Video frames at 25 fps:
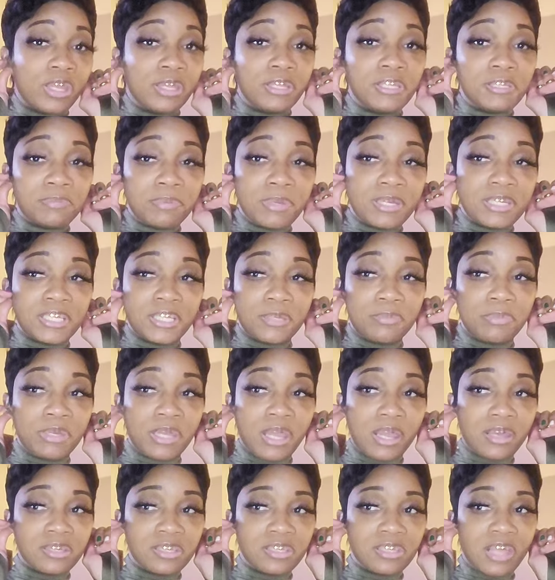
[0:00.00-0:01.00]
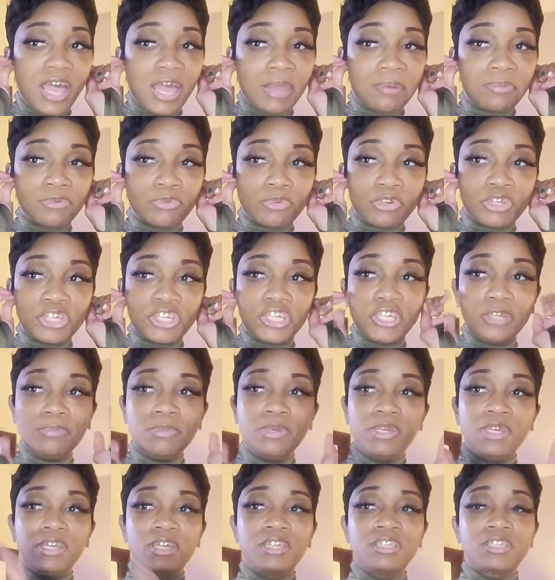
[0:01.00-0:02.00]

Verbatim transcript: especially because the items were cheap.